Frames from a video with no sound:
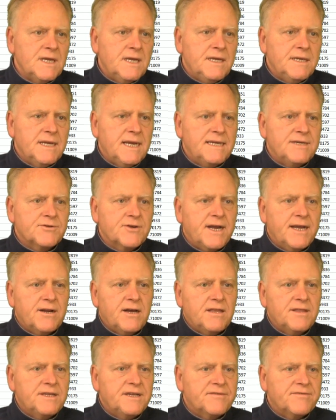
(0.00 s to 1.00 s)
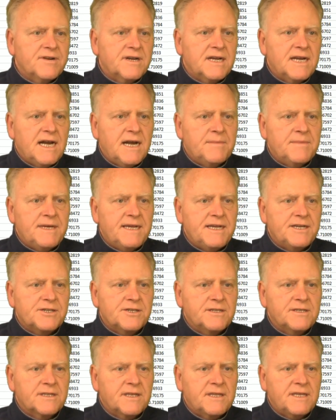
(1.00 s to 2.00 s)
And I tried all the different
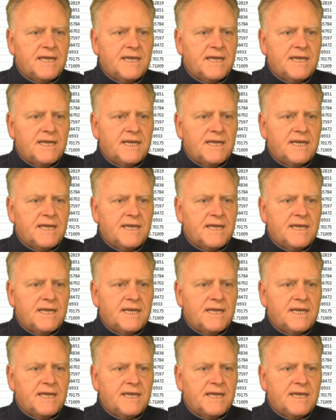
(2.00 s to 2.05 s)
combinations on